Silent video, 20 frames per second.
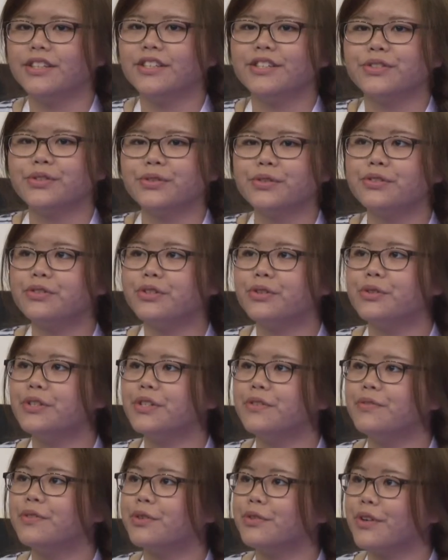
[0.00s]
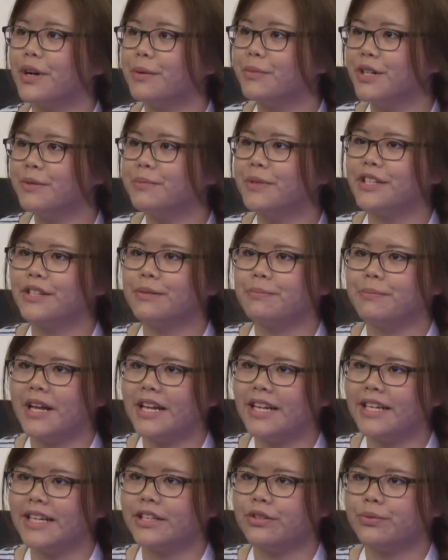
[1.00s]
So it's not only for grammar, but
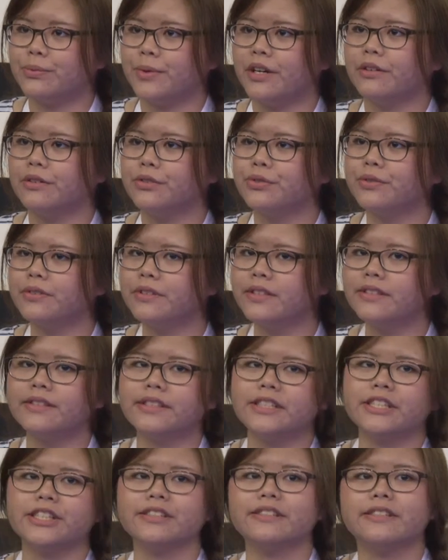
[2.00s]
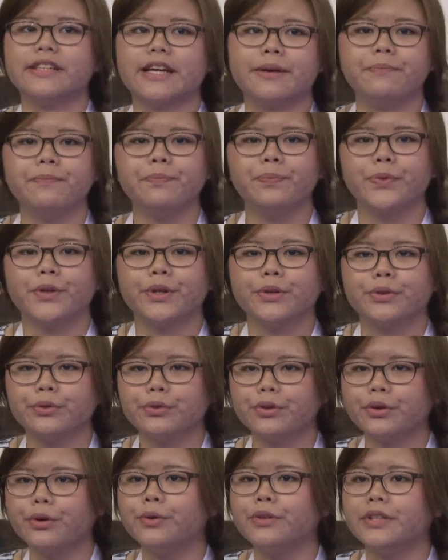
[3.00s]
spelling as well. So this teaches them to
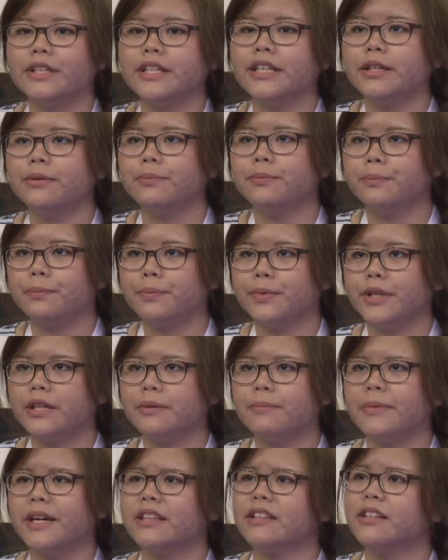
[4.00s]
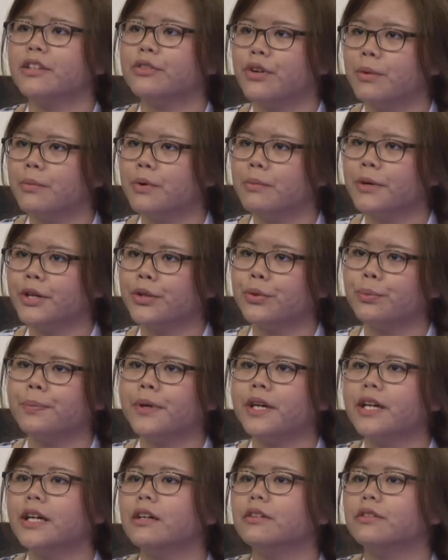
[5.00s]
not only be better in grammar, but to
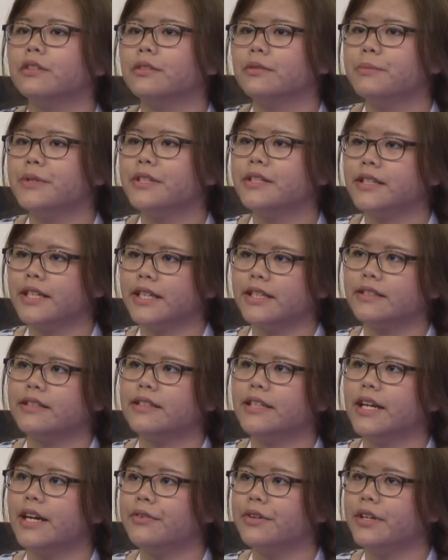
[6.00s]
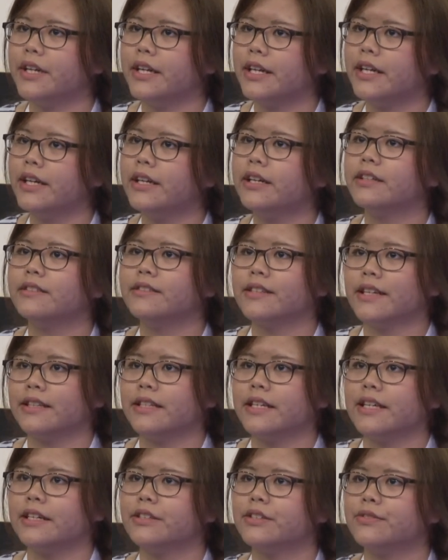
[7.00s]
pick out mistakes in everyday
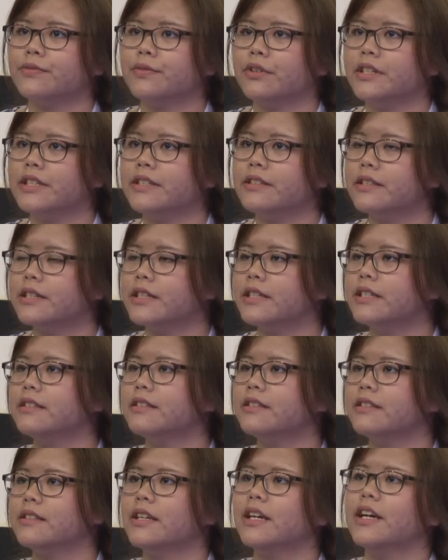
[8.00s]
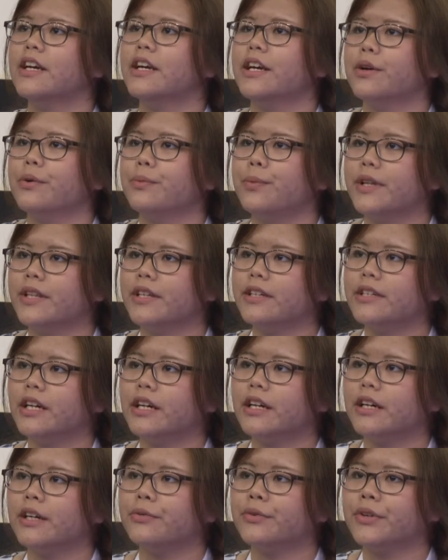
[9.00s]
settings. For instance, whether they
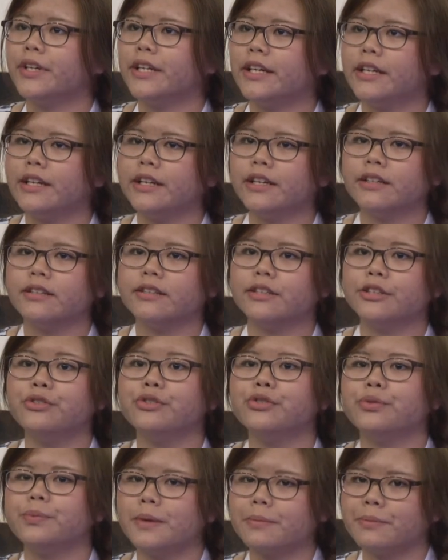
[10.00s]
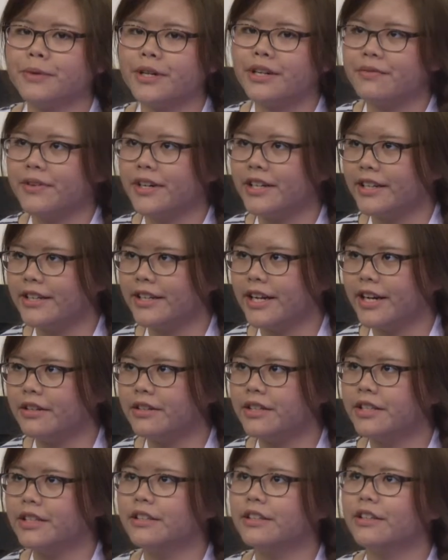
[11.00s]
are reading the newspaper and they find an
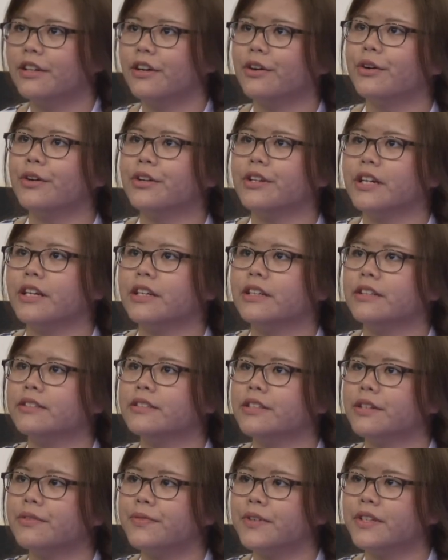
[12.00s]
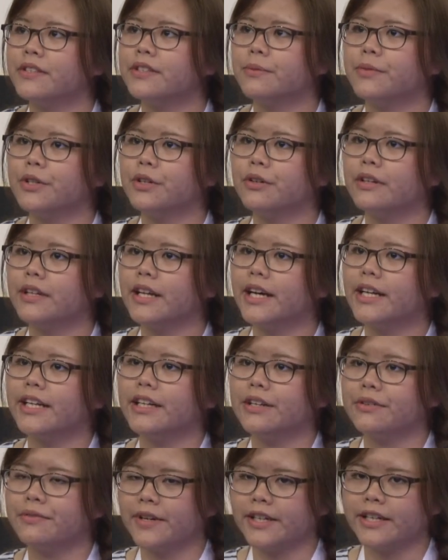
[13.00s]
error, or they are surfing something online
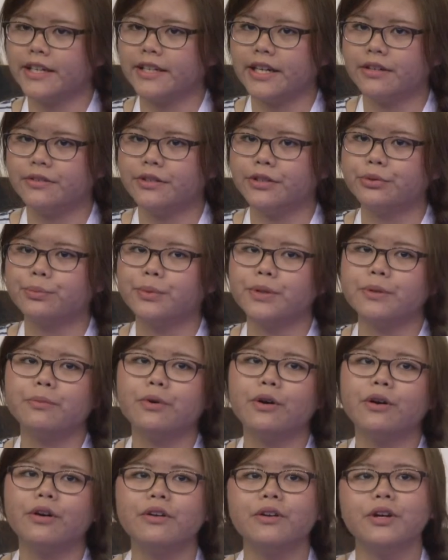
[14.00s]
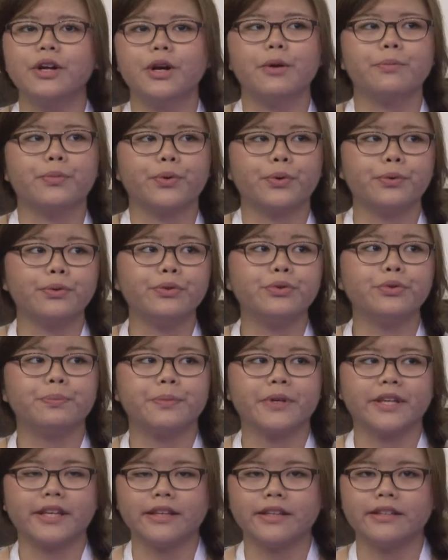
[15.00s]
and they find an error. They'll be more prone to
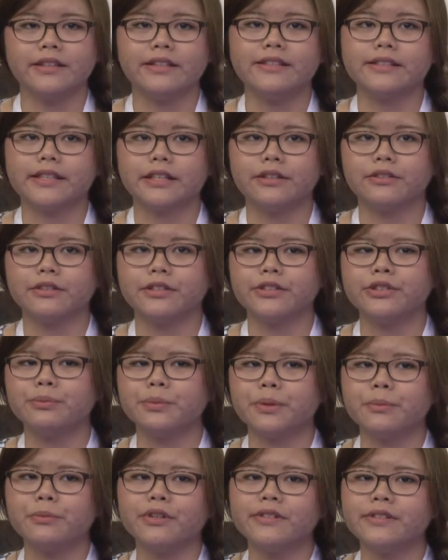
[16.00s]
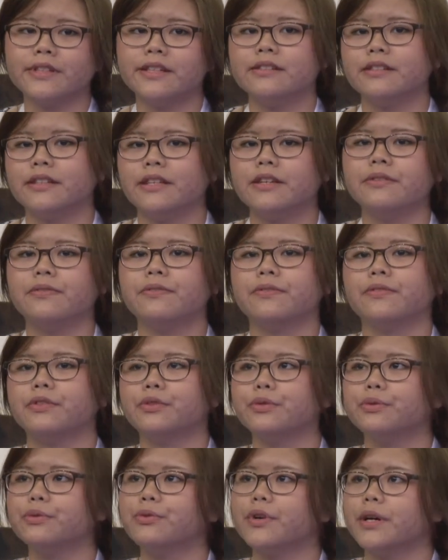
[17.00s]
picking these out because you'll be more sensitive
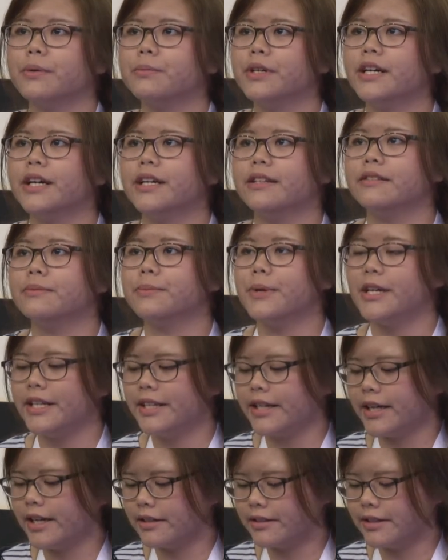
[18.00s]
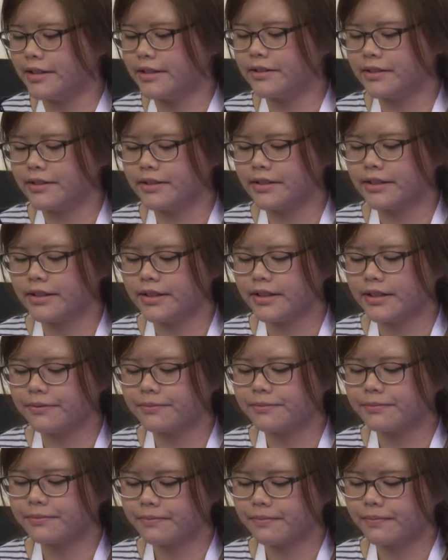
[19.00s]
to grammar and spelling errors.
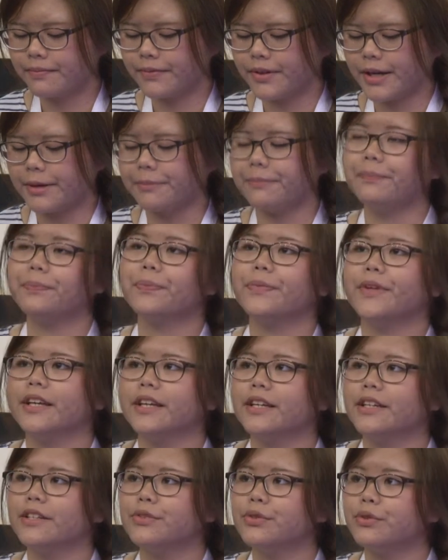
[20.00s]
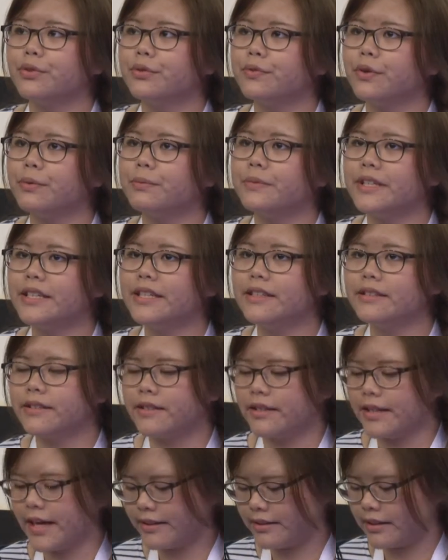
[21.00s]
Yep. So from
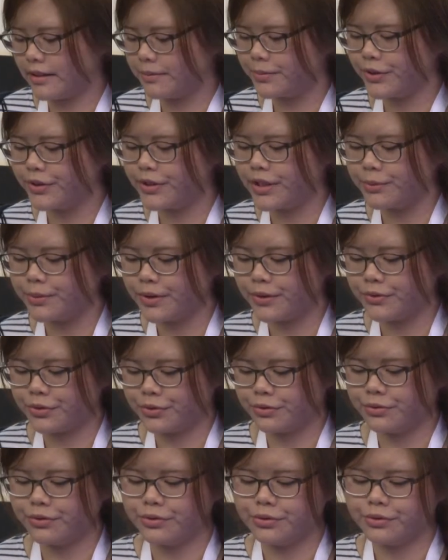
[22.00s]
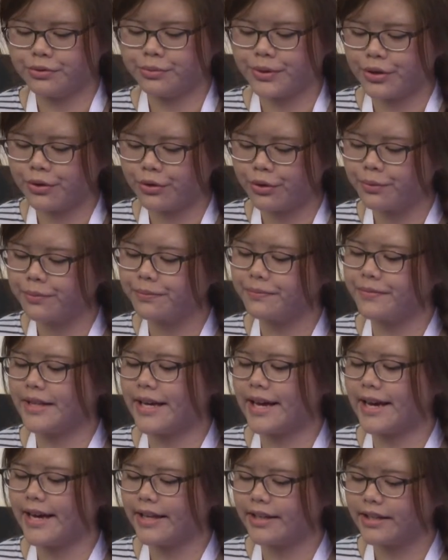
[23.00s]
these examples that we have shown you, we hope
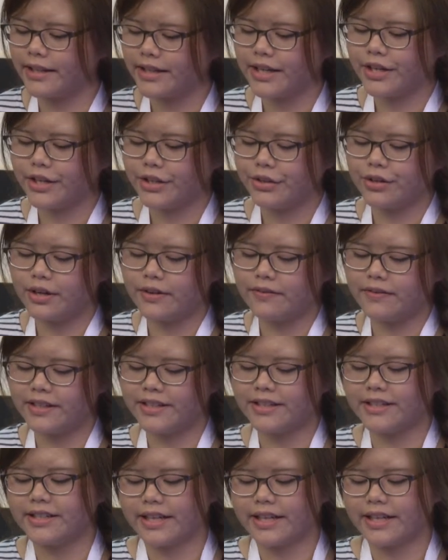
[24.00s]
that you have learned